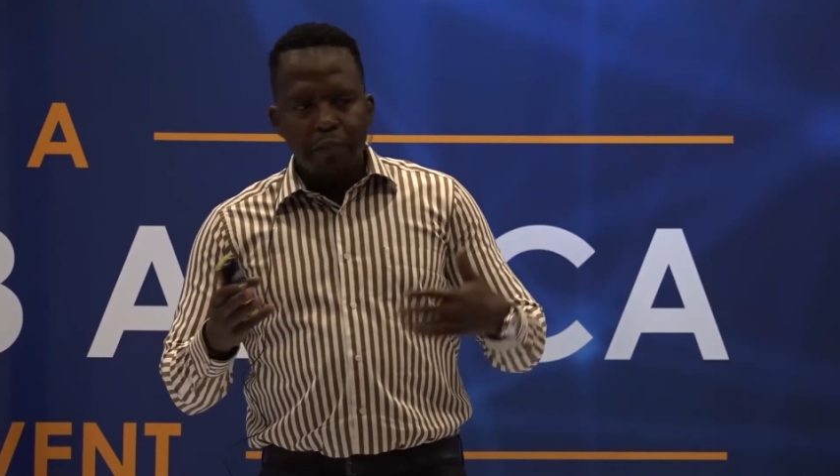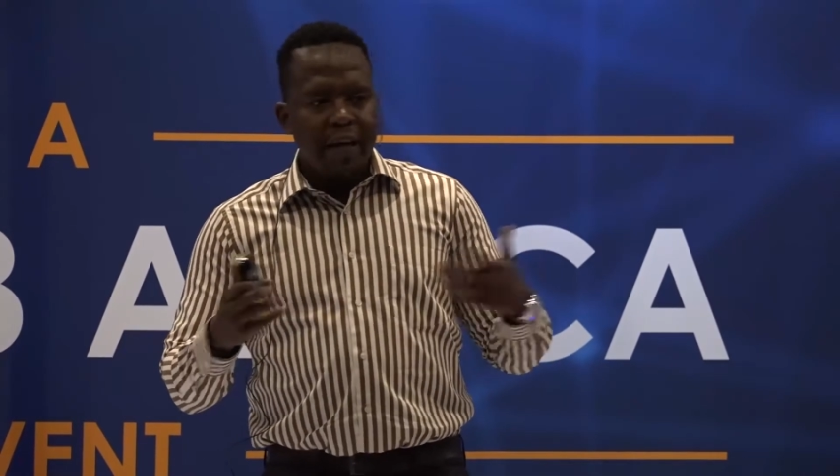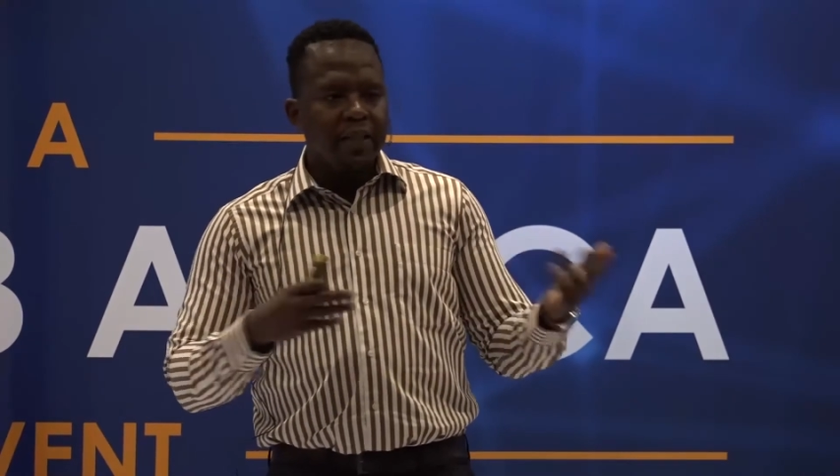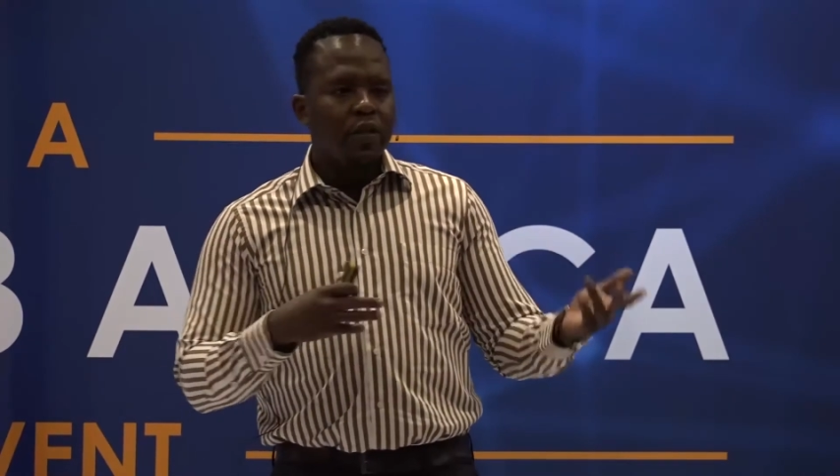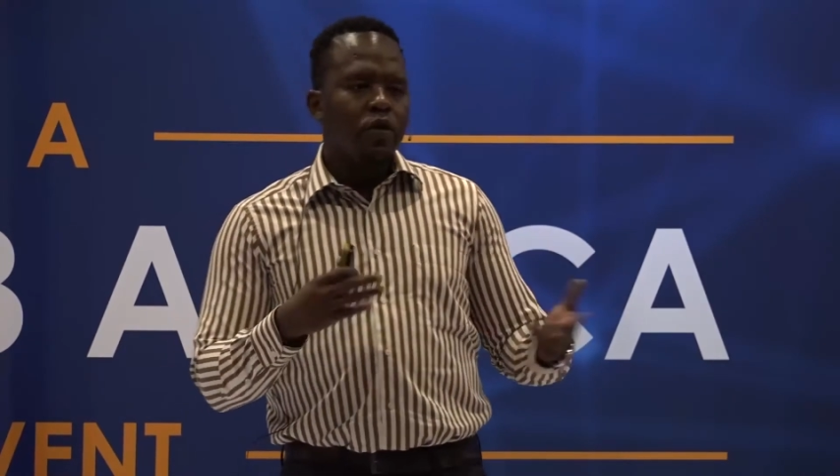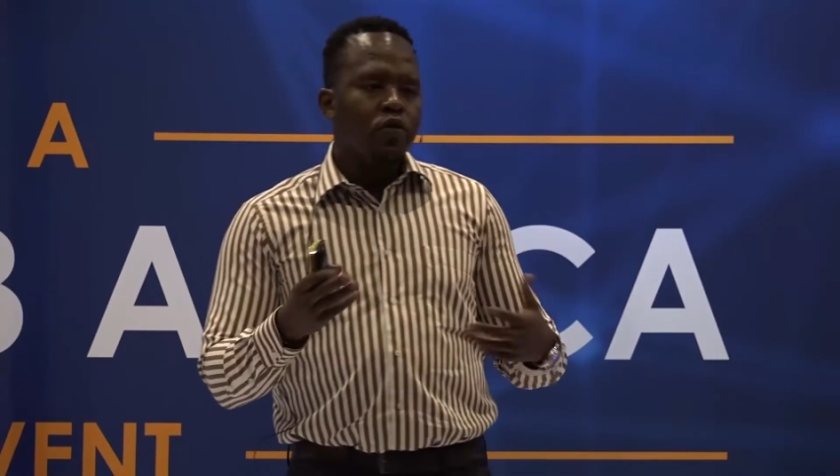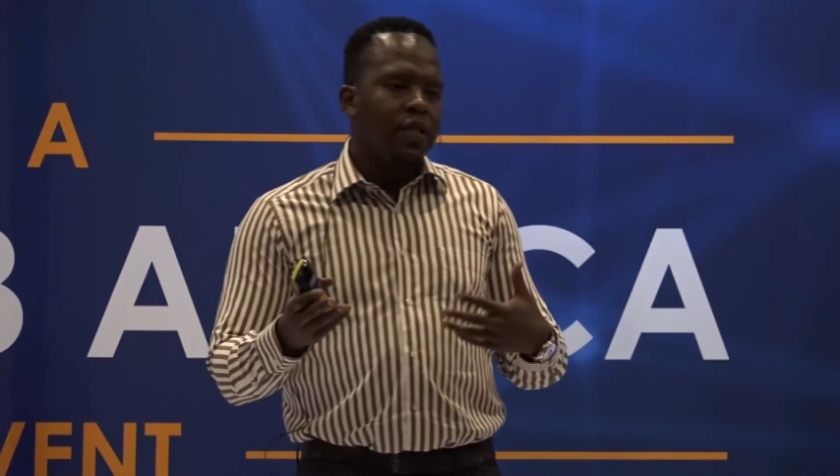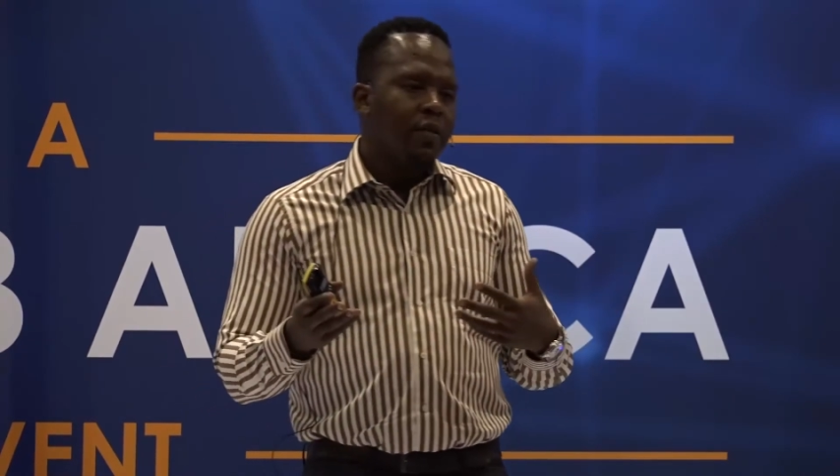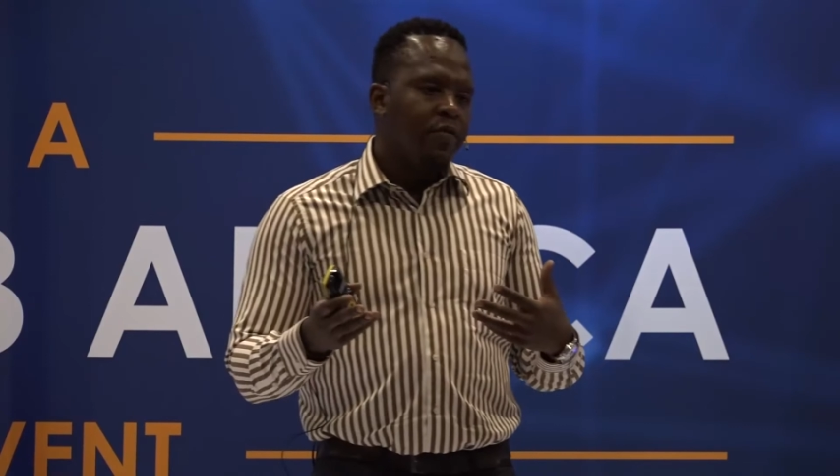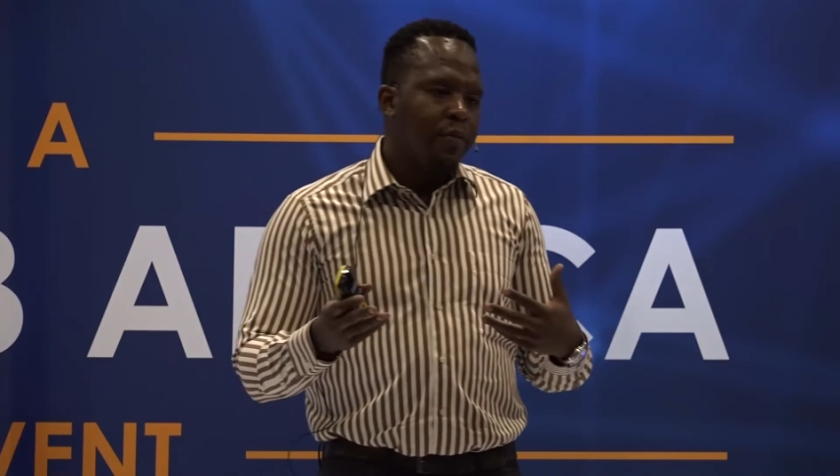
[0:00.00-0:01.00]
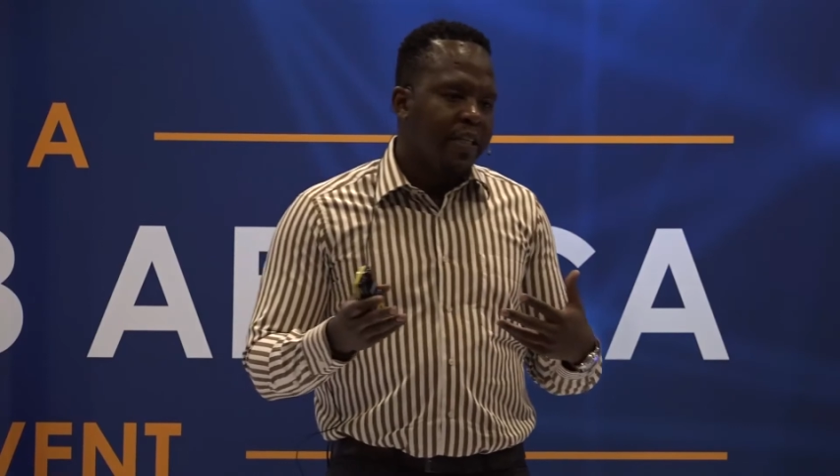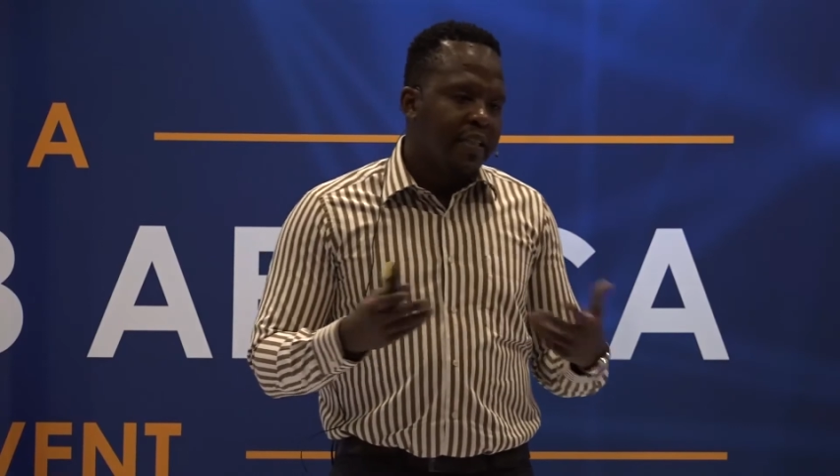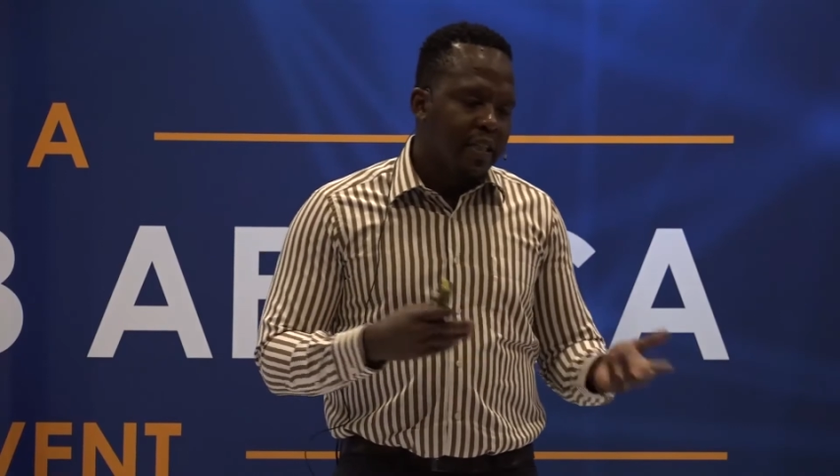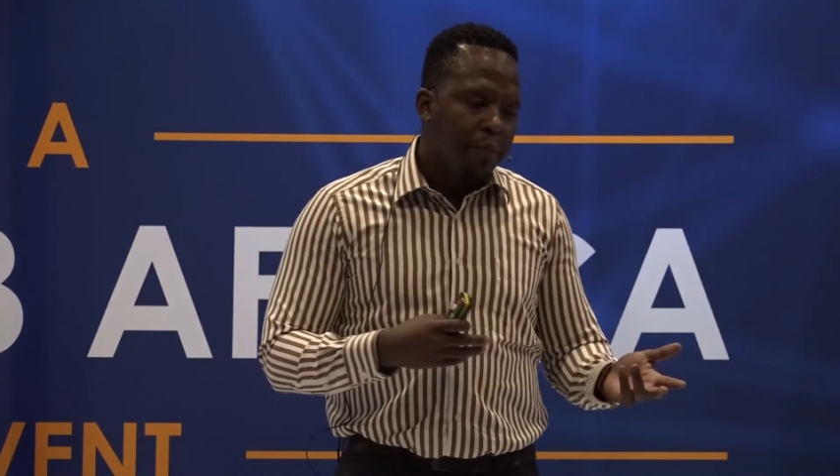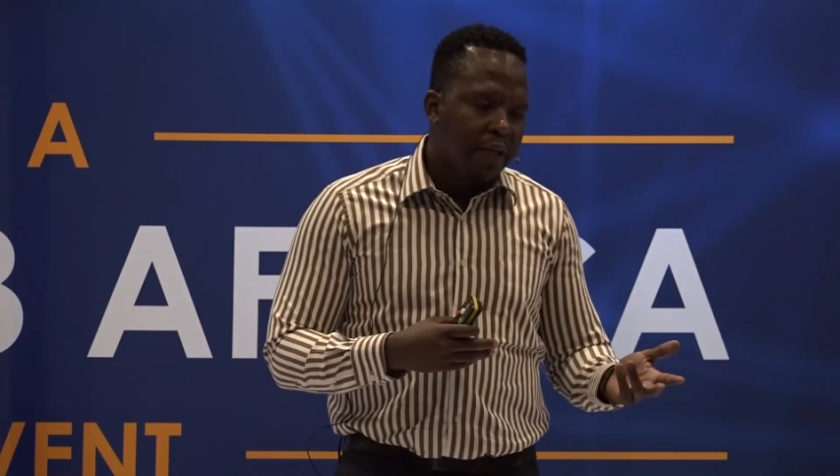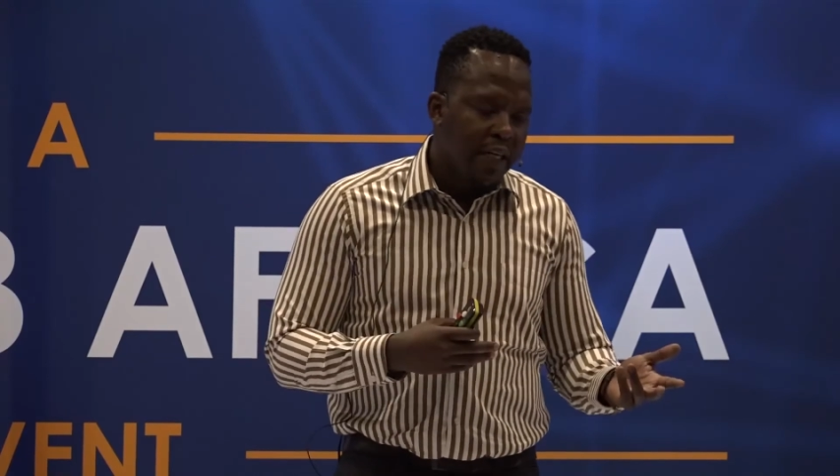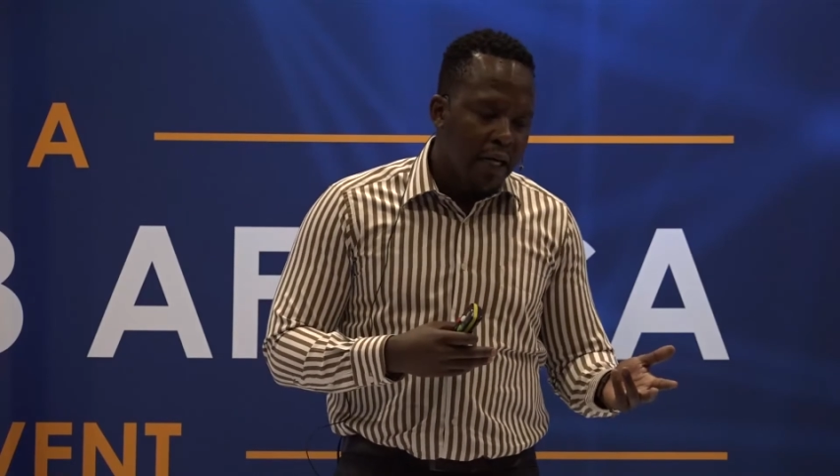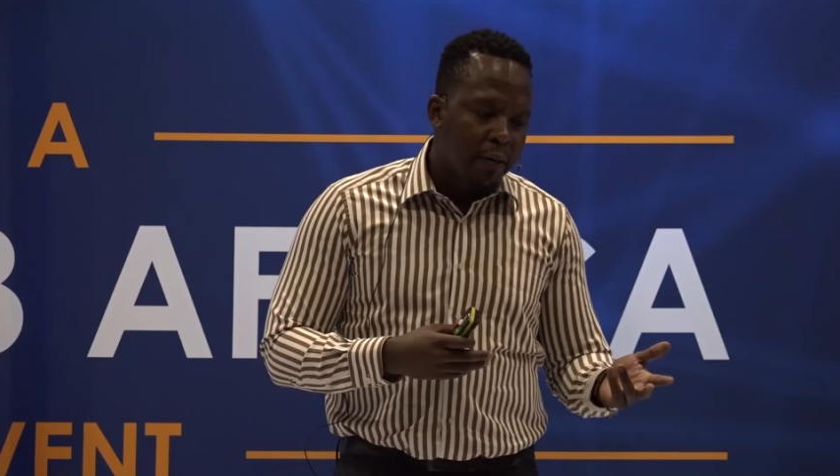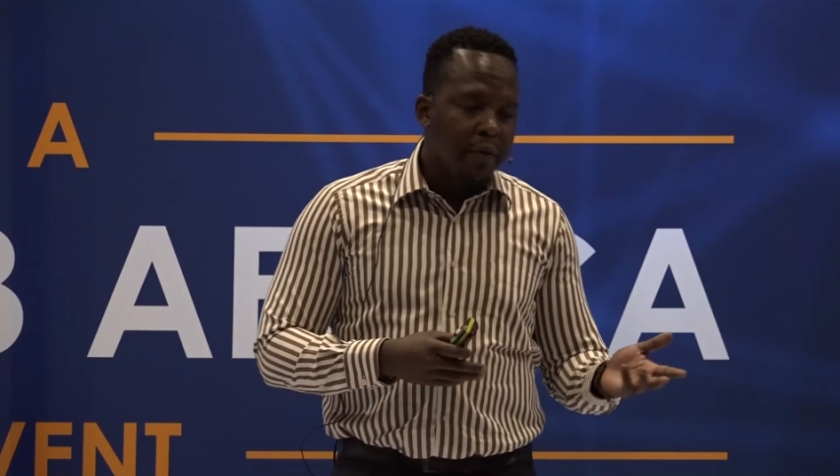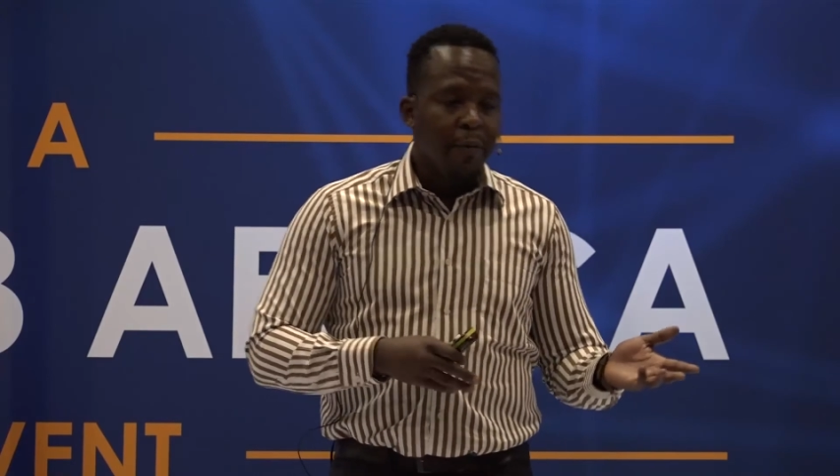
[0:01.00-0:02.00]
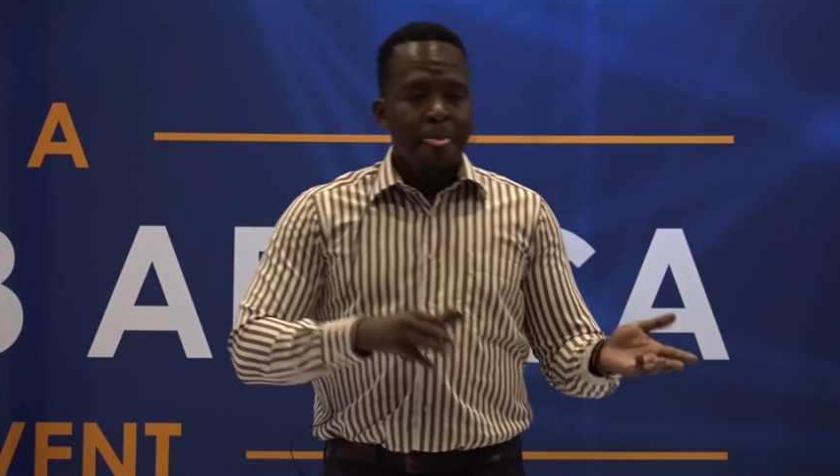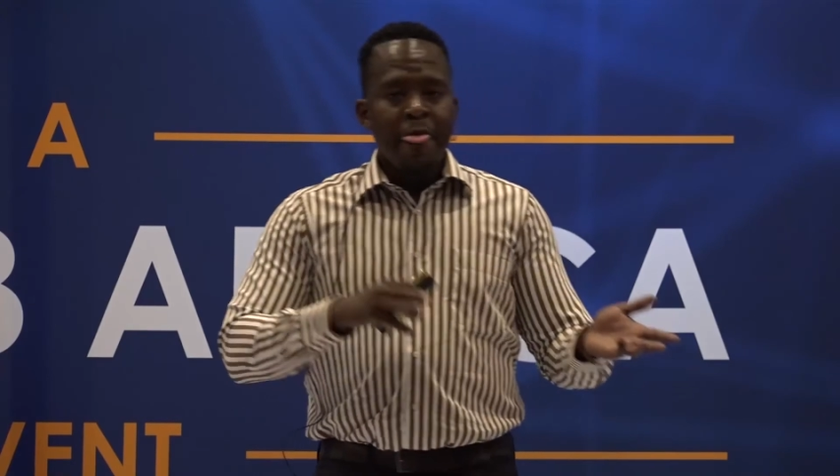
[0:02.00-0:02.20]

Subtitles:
based on those information that they're picking up.